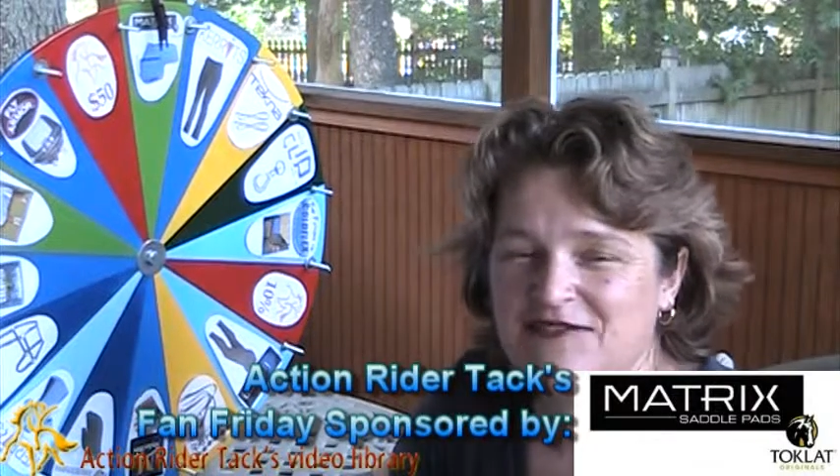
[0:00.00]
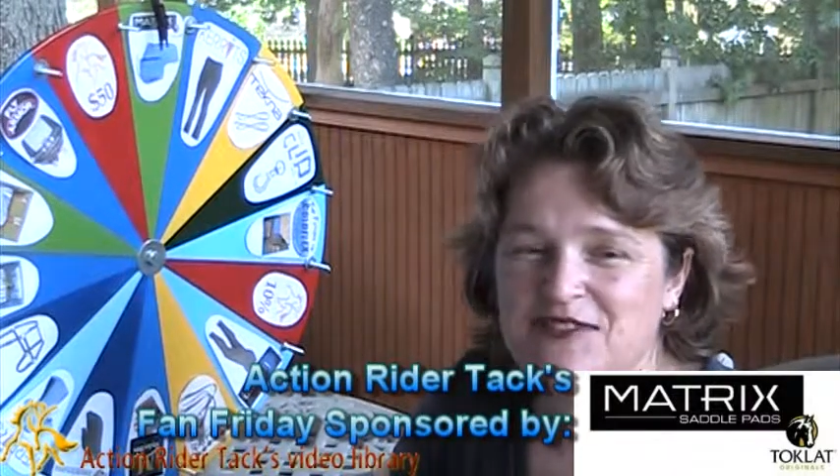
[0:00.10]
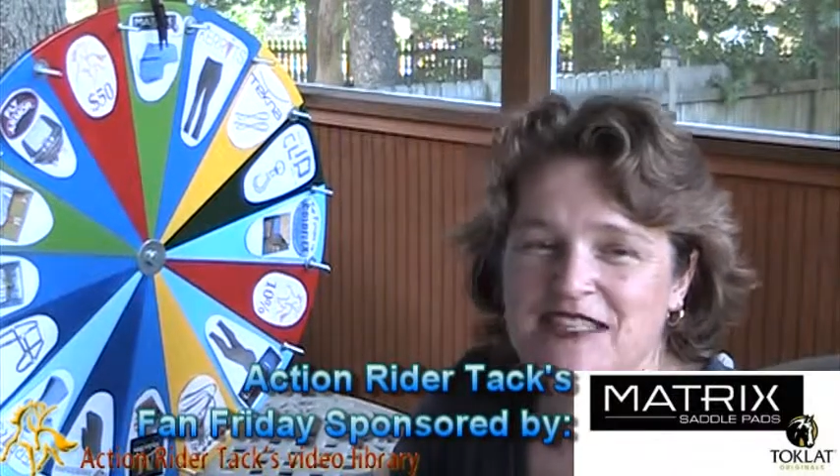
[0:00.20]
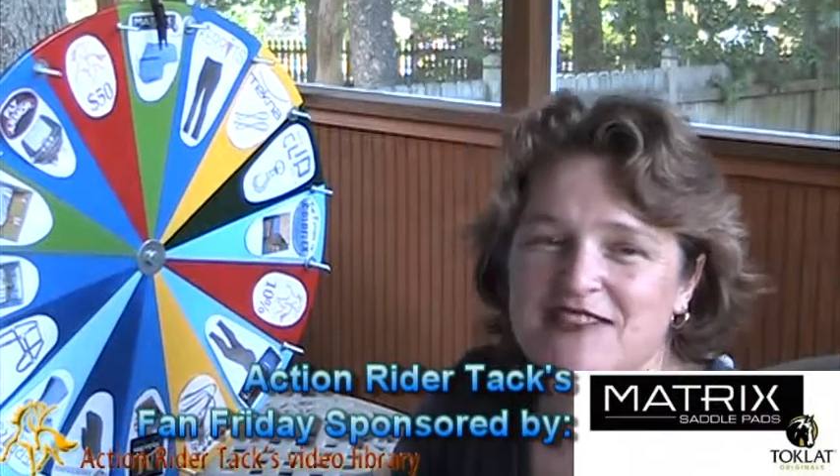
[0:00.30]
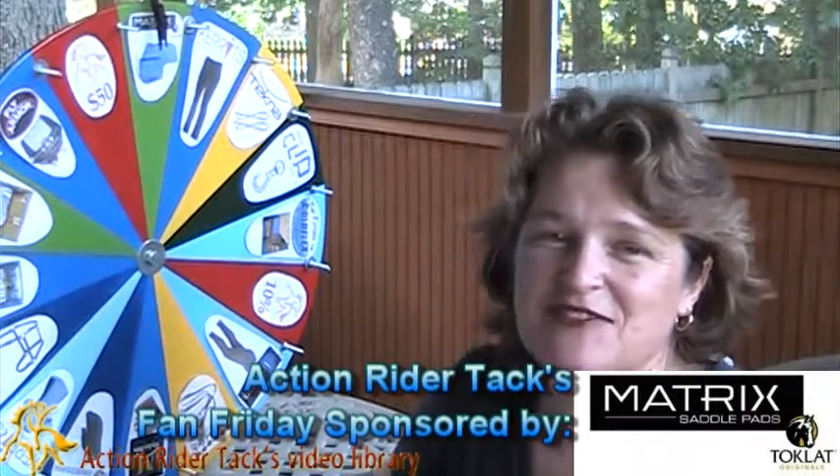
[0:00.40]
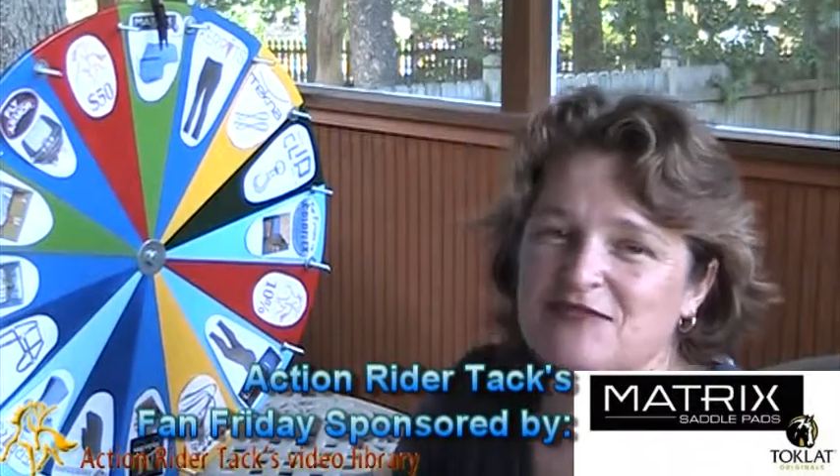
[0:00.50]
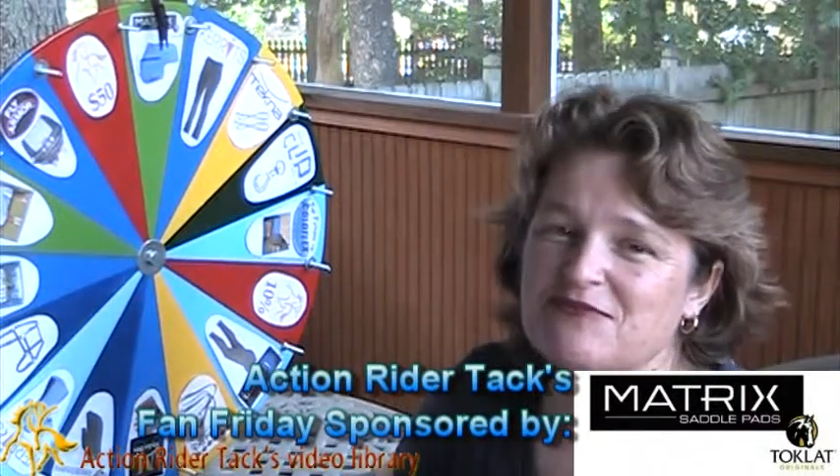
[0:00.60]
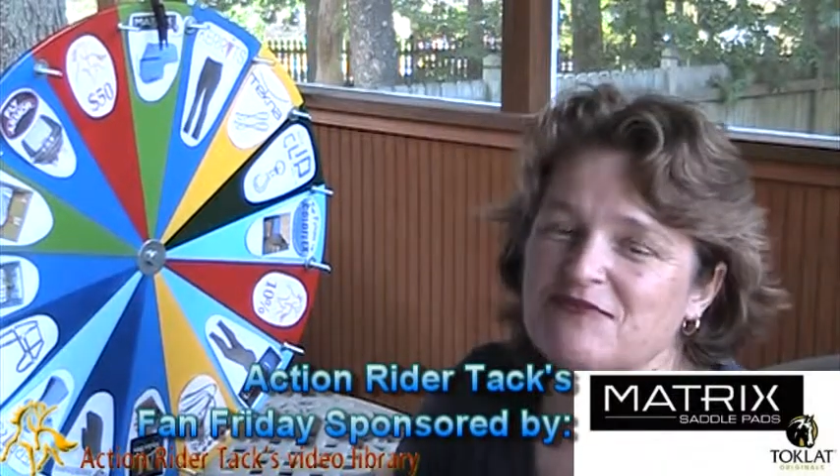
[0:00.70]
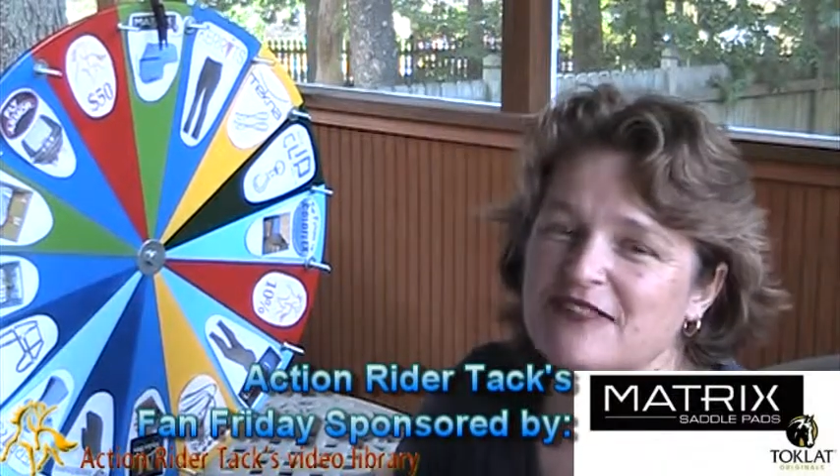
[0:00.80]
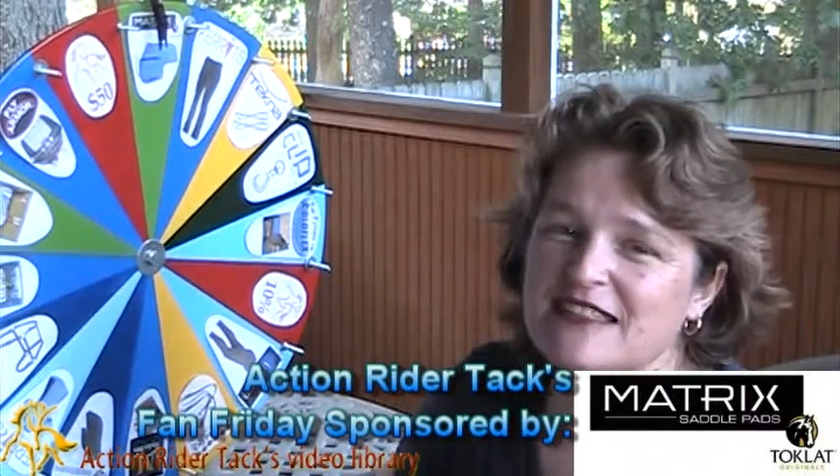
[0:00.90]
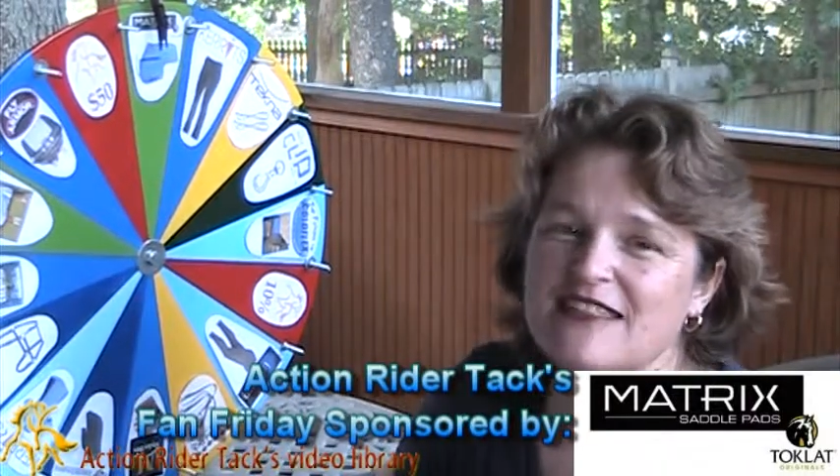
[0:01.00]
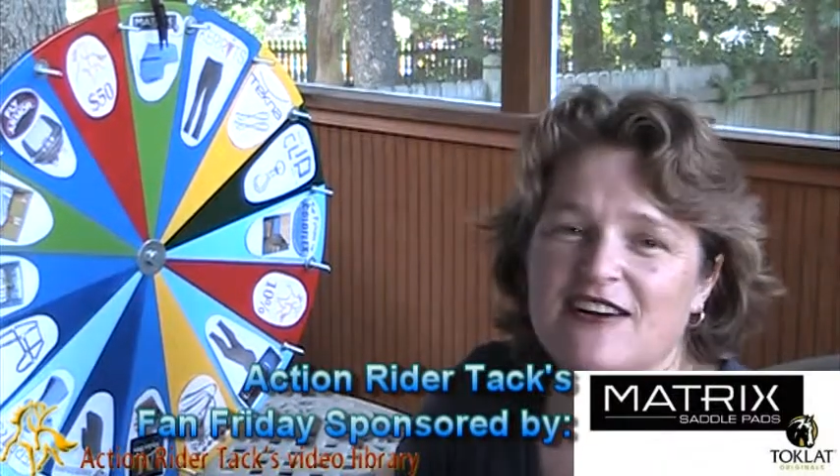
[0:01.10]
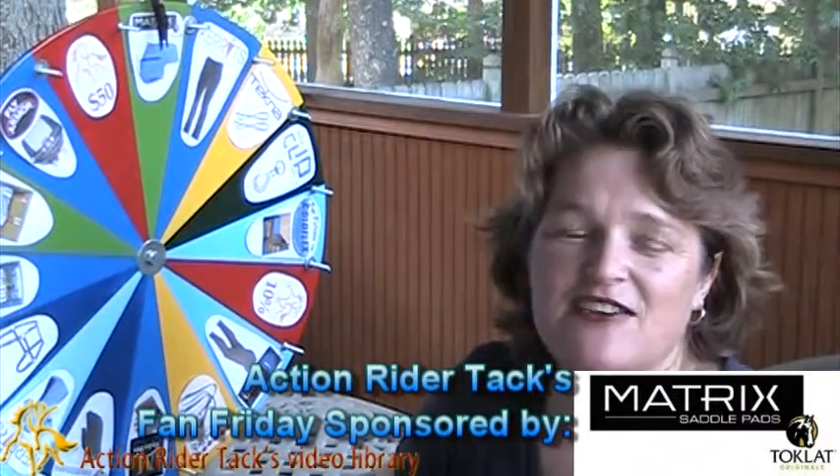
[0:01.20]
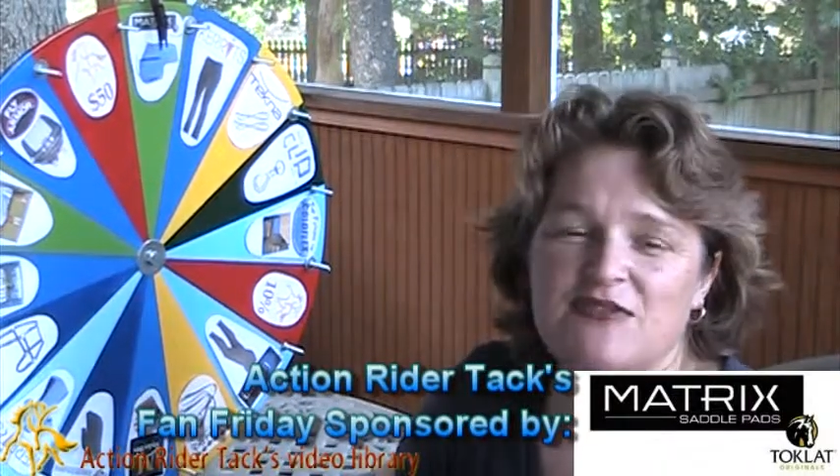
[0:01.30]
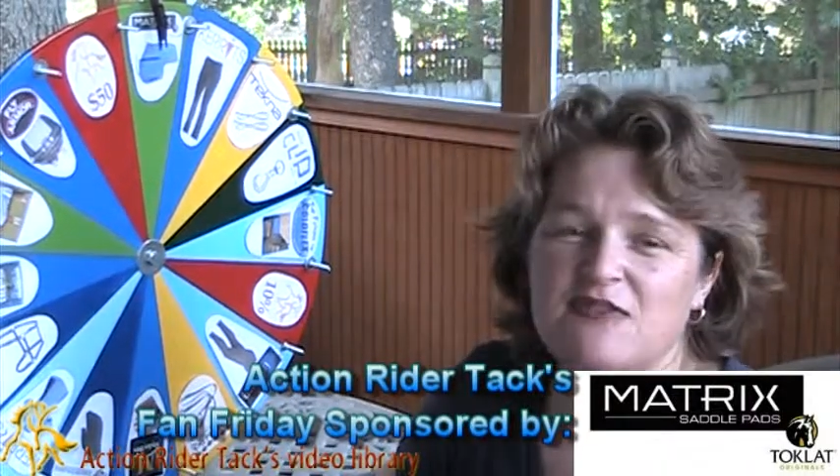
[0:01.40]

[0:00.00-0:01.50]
These are really awesome.